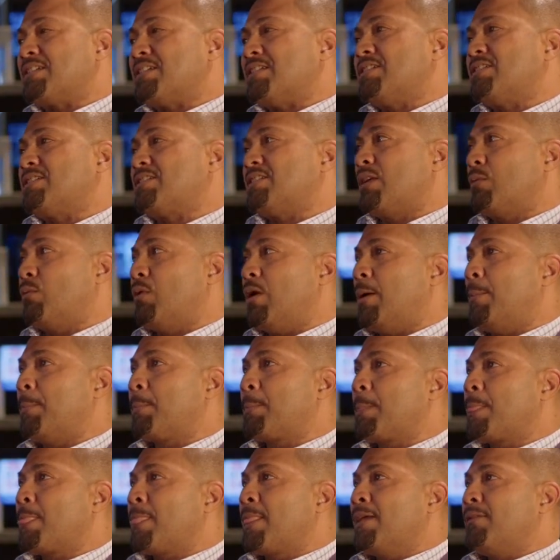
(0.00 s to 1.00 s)
And he said, "Well."
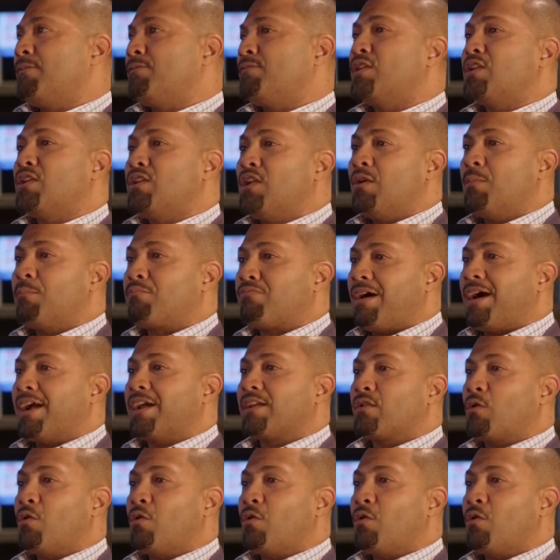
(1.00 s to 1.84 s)
do you know Brian